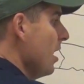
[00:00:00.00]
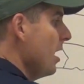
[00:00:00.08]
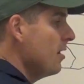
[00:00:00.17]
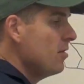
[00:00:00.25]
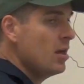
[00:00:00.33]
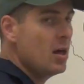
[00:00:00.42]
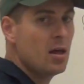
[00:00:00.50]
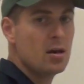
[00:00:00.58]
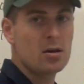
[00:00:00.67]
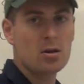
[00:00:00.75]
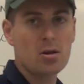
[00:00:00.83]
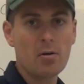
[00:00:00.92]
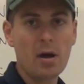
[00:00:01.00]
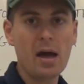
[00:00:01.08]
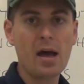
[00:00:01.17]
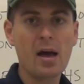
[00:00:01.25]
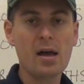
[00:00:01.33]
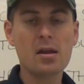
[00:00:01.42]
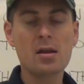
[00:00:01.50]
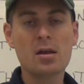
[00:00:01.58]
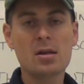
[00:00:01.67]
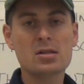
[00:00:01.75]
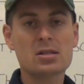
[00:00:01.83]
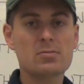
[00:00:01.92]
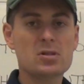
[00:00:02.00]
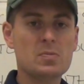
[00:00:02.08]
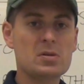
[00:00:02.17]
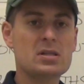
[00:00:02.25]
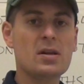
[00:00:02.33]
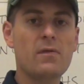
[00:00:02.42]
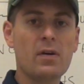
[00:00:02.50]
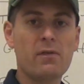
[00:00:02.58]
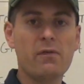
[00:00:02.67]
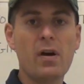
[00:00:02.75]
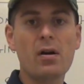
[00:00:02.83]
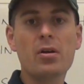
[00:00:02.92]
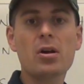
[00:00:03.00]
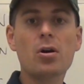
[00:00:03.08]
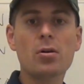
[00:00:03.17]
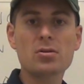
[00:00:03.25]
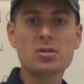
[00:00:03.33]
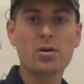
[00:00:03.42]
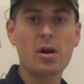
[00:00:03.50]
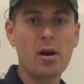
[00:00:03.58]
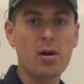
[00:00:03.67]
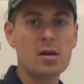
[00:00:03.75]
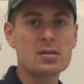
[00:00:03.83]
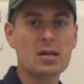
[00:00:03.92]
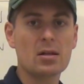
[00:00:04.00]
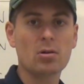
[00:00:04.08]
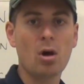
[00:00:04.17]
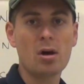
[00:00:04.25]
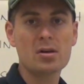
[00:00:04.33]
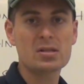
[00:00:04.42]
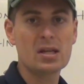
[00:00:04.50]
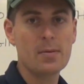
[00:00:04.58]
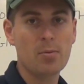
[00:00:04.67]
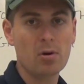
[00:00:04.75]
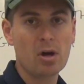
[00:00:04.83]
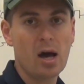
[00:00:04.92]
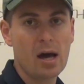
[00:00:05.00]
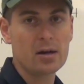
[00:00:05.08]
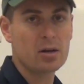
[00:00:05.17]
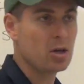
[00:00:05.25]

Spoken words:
and then you had some specific fairly coastal areas that long staple cotton